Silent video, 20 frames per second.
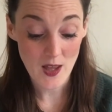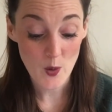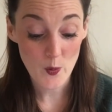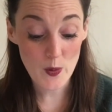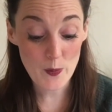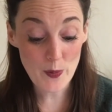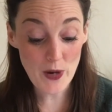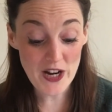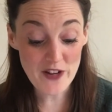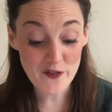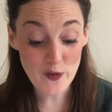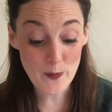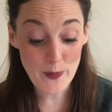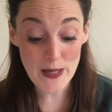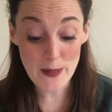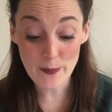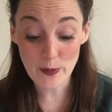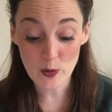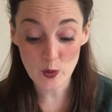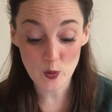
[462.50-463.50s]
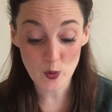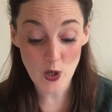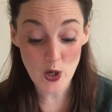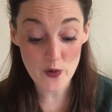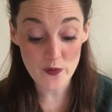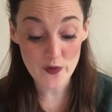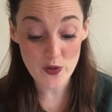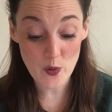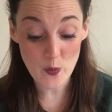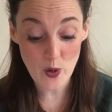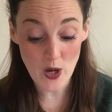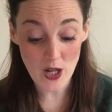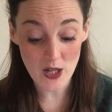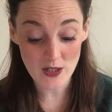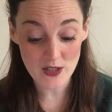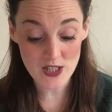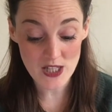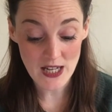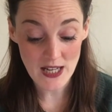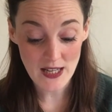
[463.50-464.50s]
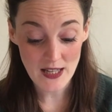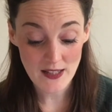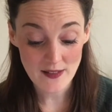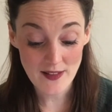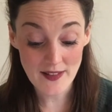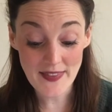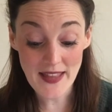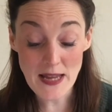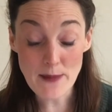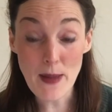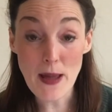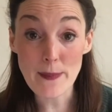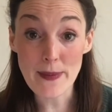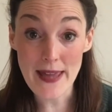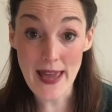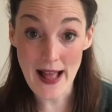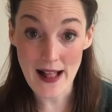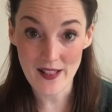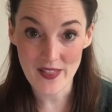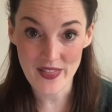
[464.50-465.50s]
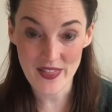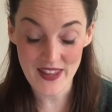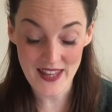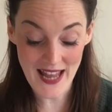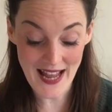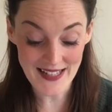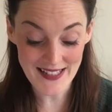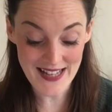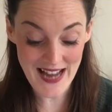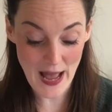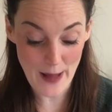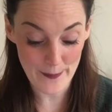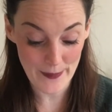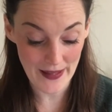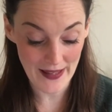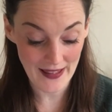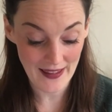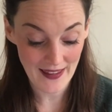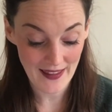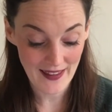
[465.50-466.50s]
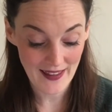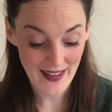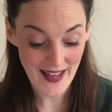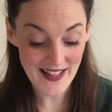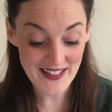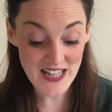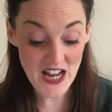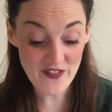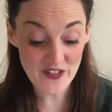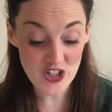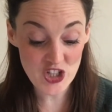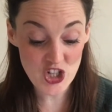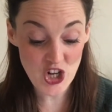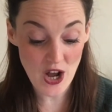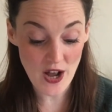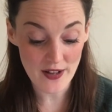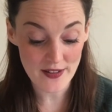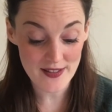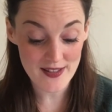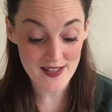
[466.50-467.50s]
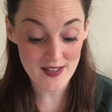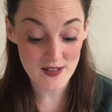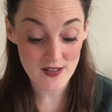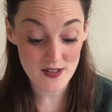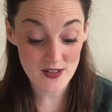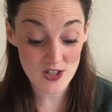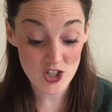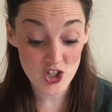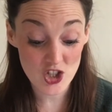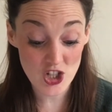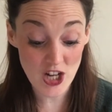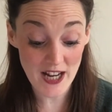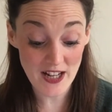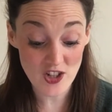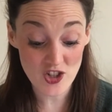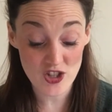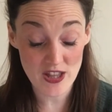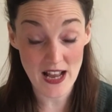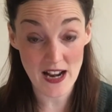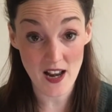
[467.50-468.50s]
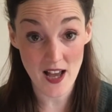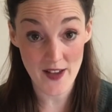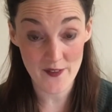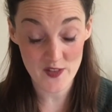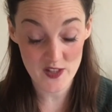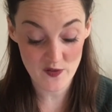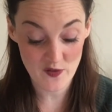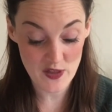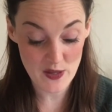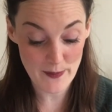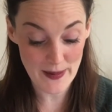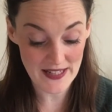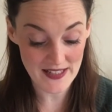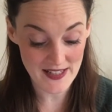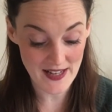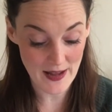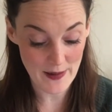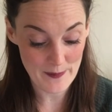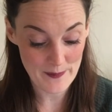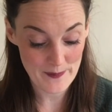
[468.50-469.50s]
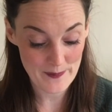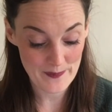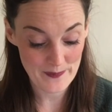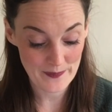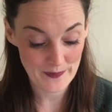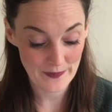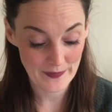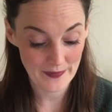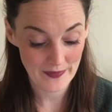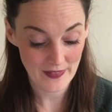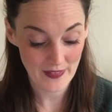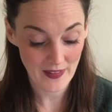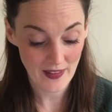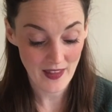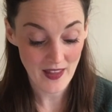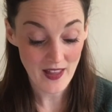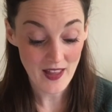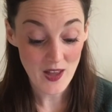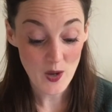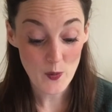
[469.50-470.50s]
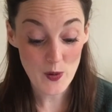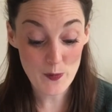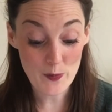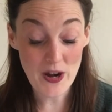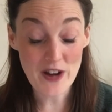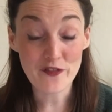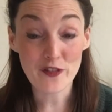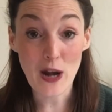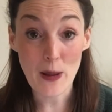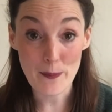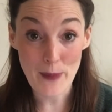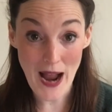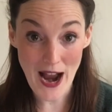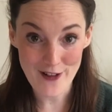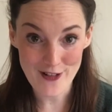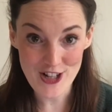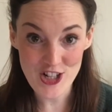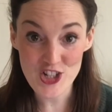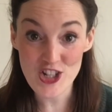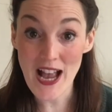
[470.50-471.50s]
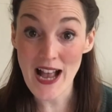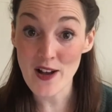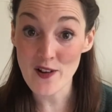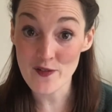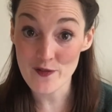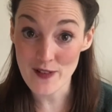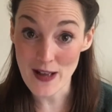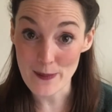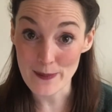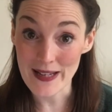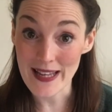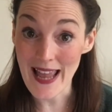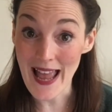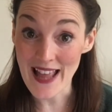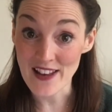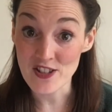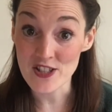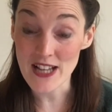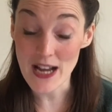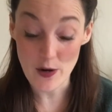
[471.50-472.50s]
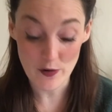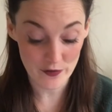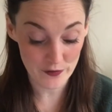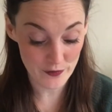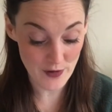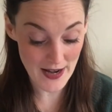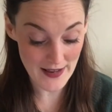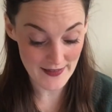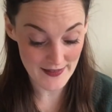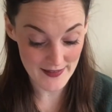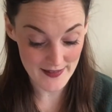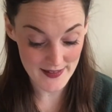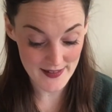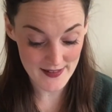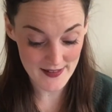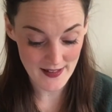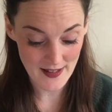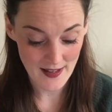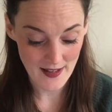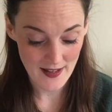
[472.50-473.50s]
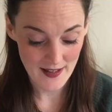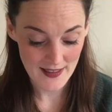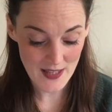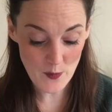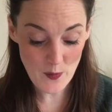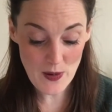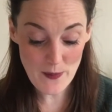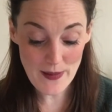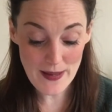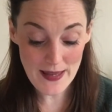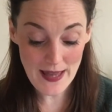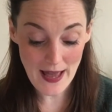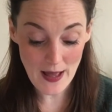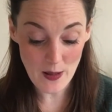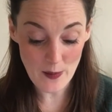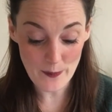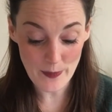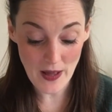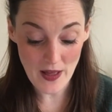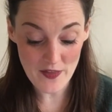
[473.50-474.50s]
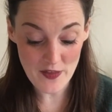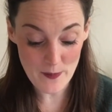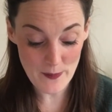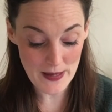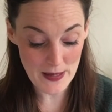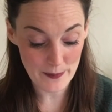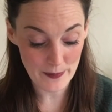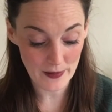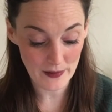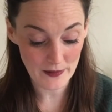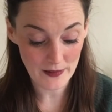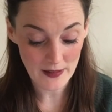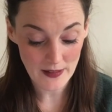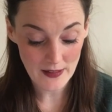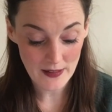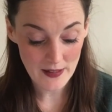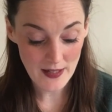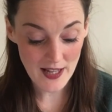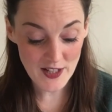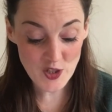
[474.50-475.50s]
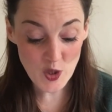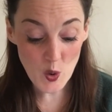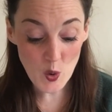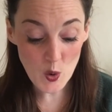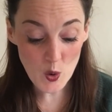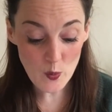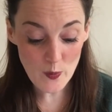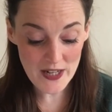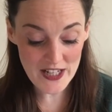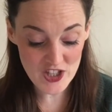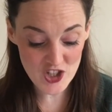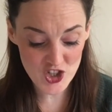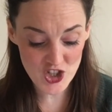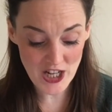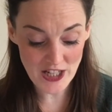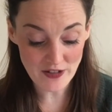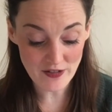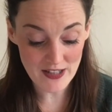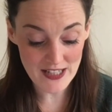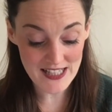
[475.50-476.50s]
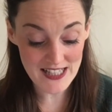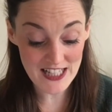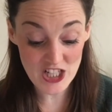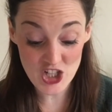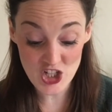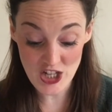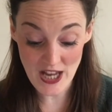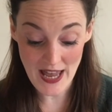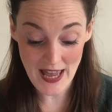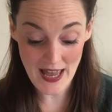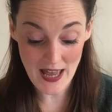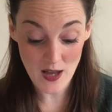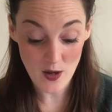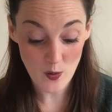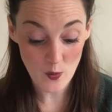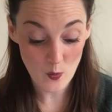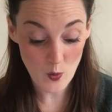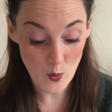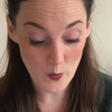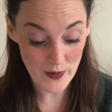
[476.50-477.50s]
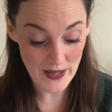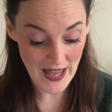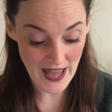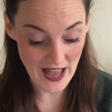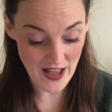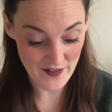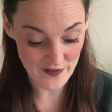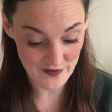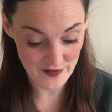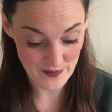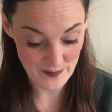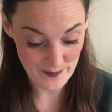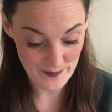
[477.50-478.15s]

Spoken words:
We pray for people all over the world, that they may be healthy and happy and have a chance to change their lives for the better. We pray for our parish, our family and our friends, that we may help other people and always generously share what we have.